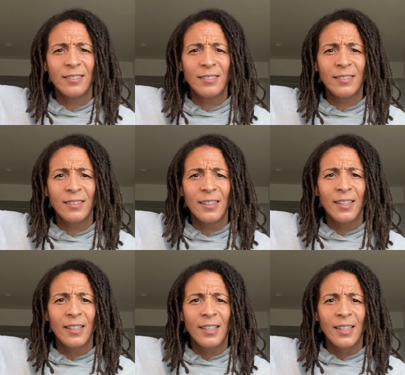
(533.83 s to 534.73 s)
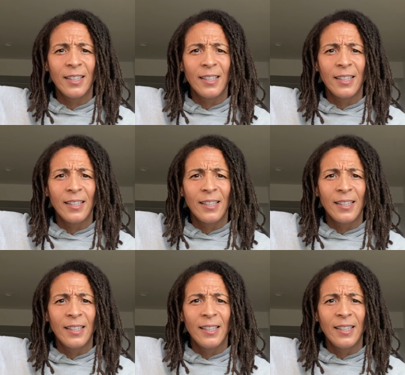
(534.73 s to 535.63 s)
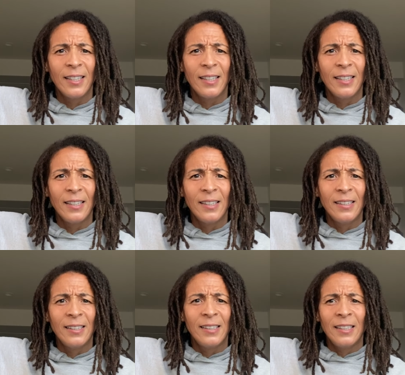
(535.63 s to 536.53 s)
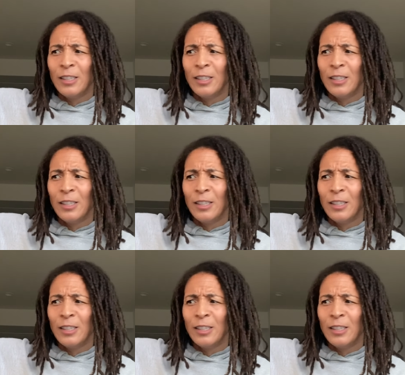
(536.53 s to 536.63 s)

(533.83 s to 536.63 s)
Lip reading: Nobody speaks.